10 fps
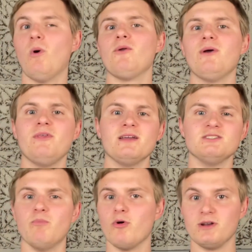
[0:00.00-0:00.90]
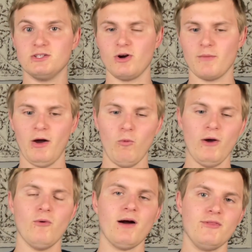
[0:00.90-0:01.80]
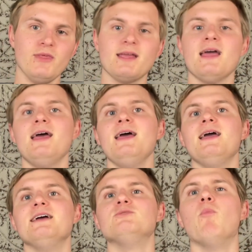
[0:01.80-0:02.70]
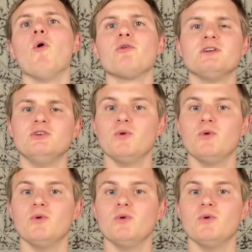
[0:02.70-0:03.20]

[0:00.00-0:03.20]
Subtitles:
Why do I think it's important to talk about? Well, I think it's more to do